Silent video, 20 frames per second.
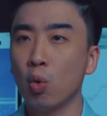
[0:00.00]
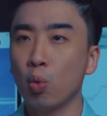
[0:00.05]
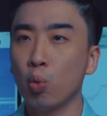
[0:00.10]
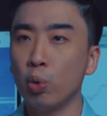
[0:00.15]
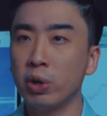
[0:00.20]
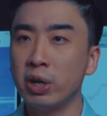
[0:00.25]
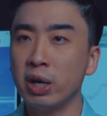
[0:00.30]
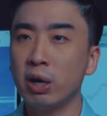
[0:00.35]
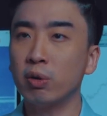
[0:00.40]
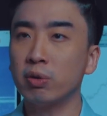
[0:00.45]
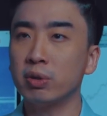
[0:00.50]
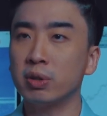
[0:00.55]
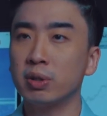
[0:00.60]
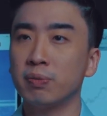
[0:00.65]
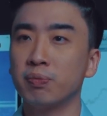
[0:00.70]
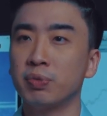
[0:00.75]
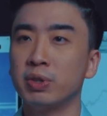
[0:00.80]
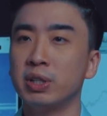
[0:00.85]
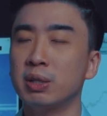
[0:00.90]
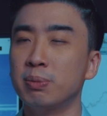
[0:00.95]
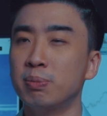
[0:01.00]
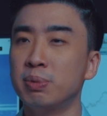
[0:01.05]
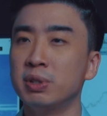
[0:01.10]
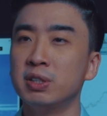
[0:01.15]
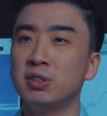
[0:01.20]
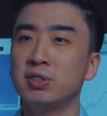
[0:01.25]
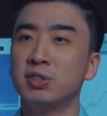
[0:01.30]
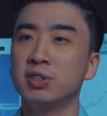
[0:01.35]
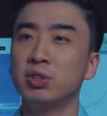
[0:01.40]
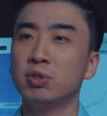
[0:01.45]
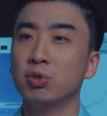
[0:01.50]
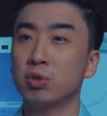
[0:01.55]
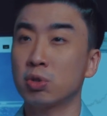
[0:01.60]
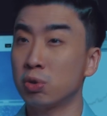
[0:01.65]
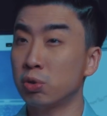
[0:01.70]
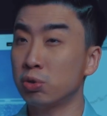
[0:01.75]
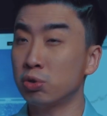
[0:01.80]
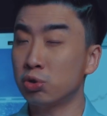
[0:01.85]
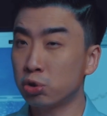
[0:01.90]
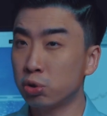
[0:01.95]
without the ability to
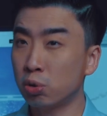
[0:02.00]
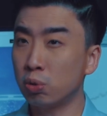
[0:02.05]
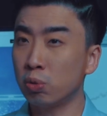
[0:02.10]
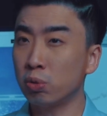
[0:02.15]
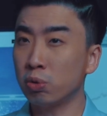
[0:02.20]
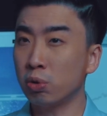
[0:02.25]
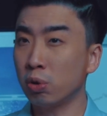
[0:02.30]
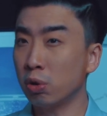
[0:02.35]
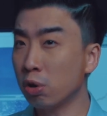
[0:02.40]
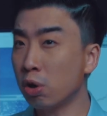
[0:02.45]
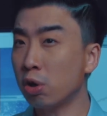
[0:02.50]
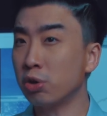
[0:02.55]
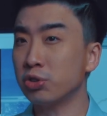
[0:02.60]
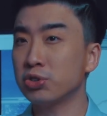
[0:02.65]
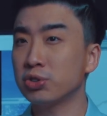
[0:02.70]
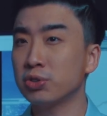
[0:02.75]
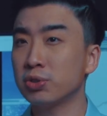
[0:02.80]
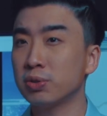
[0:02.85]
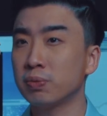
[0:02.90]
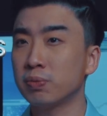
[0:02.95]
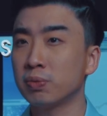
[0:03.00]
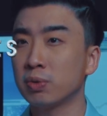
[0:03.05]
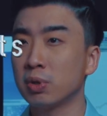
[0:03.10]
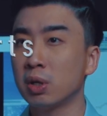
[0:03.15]
control your loss.